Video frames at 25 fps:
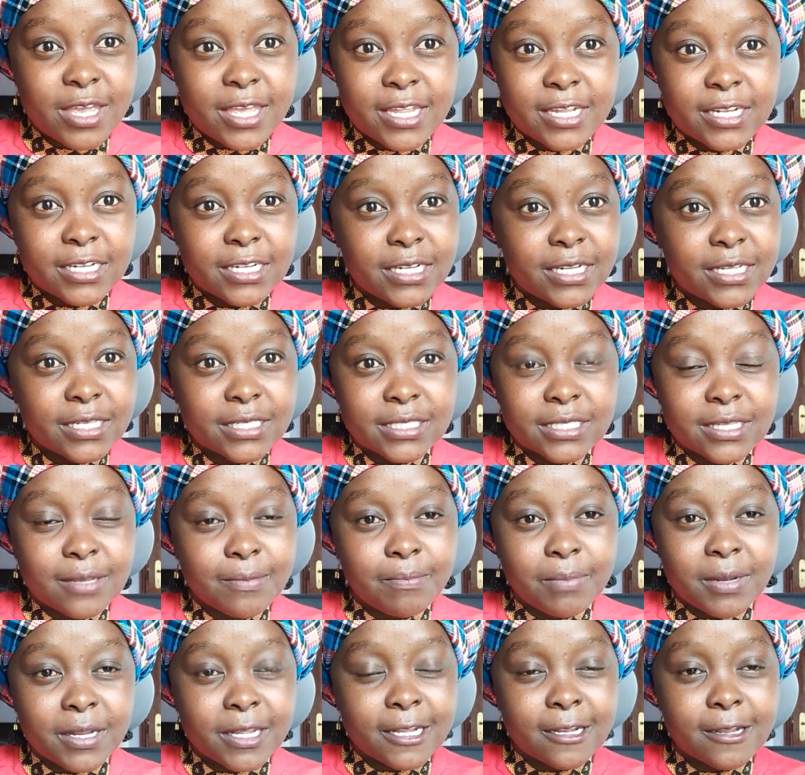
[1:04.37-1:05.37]
and
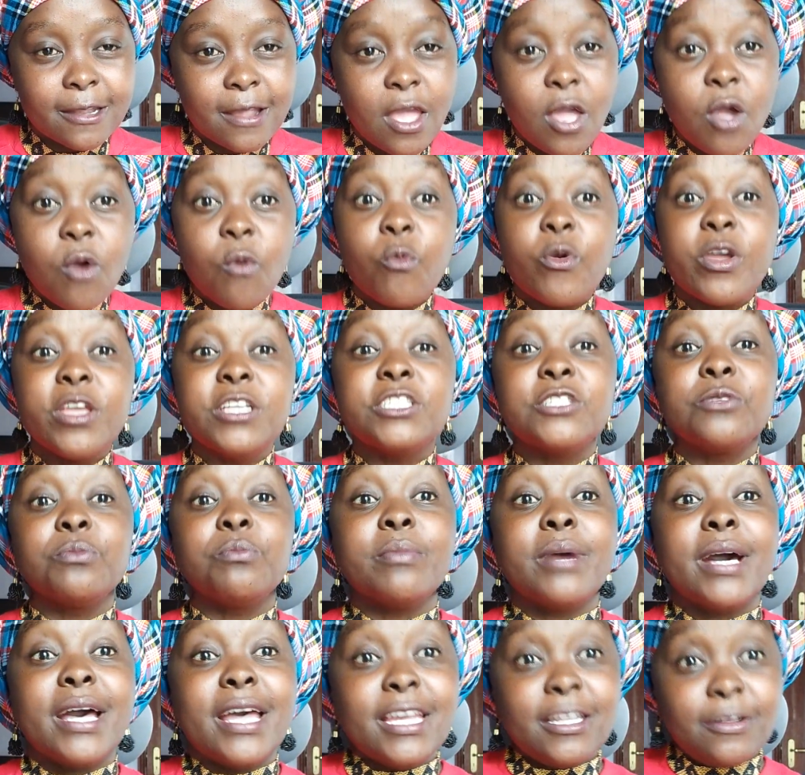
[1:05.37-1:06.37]
discipline, which
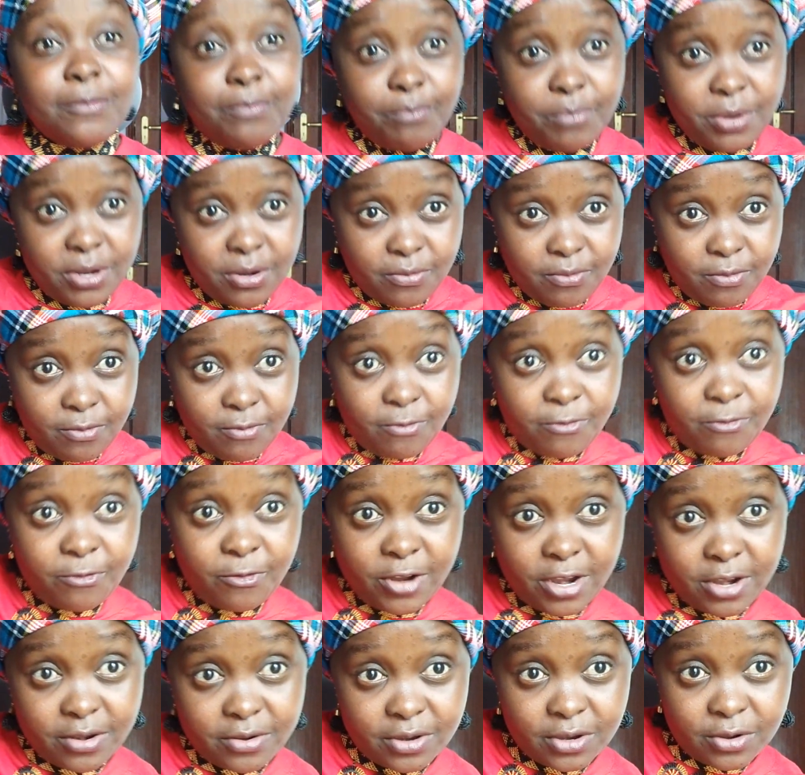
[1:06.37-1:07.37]
might be
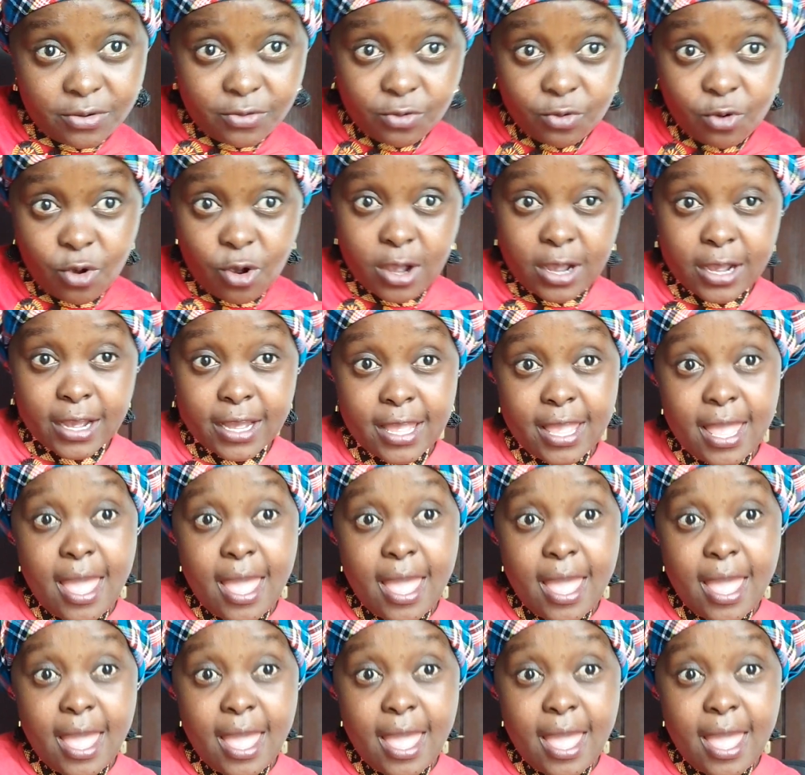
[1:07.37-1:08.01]
very wrong.